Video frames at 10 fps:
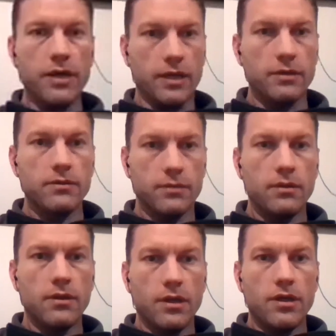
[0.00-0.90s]

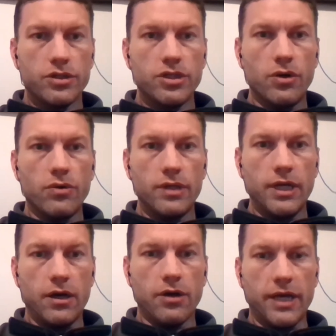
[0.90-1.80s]
reason. So
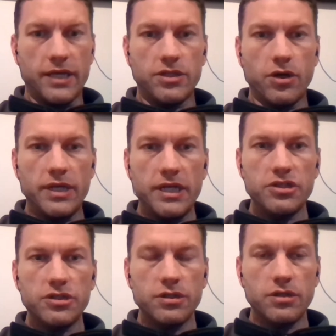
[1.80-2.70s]
yeah, okay. So
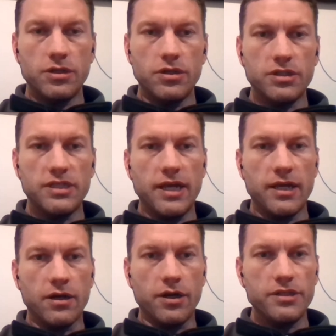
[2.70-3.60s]
each you're
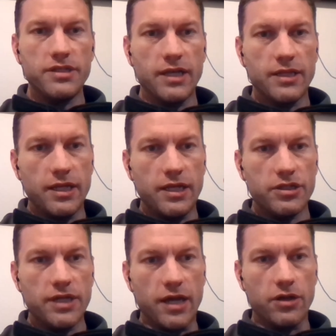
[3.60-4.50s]
saying are you saying that each
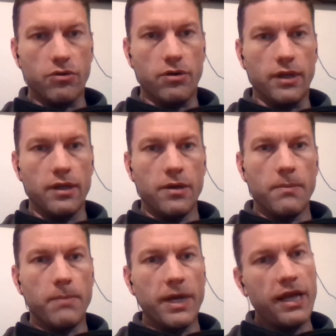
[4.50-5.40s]
category
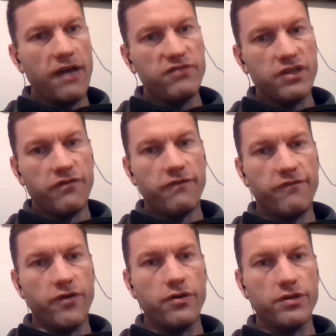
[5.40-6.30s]
might have different
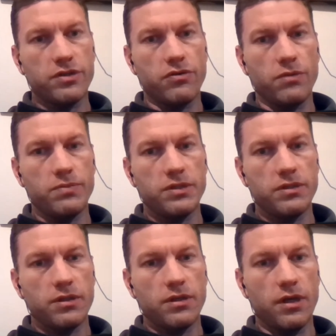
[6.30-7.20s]
focus groups? It uh,